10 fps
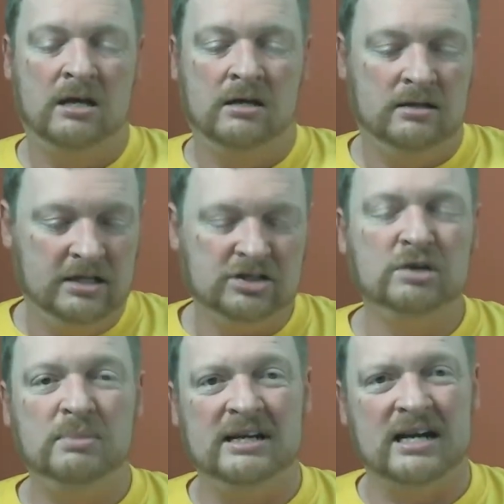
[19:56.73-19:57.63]
this
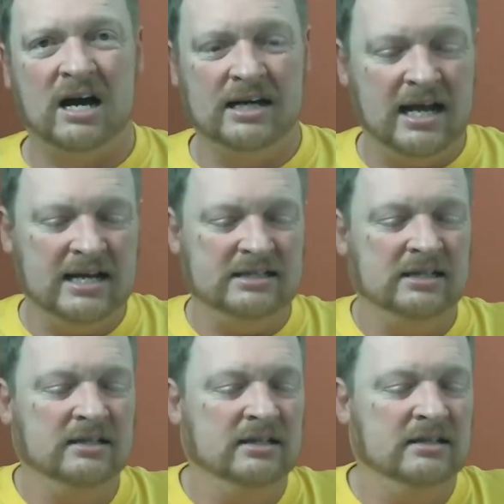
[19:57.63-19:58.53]
could be a 9.8.
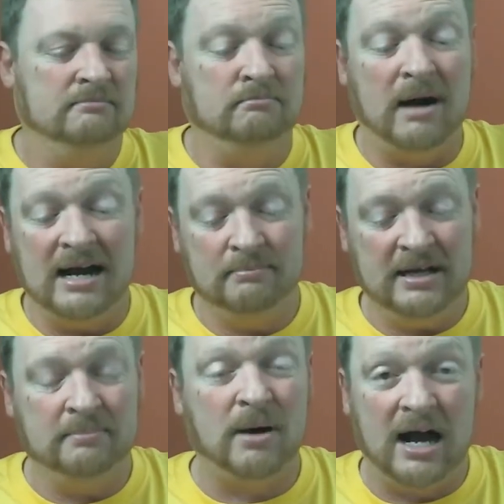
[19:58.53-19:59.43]
Might be
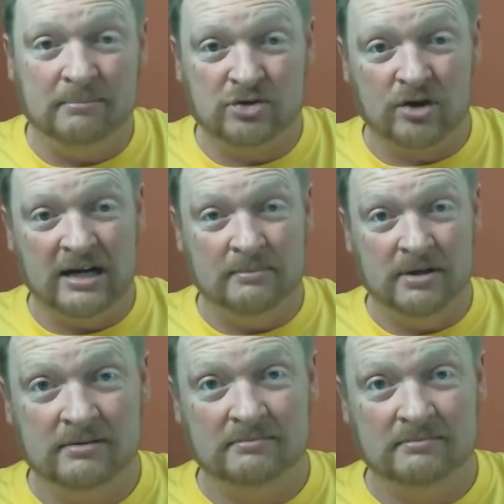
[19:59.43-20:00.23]
a pipe dream.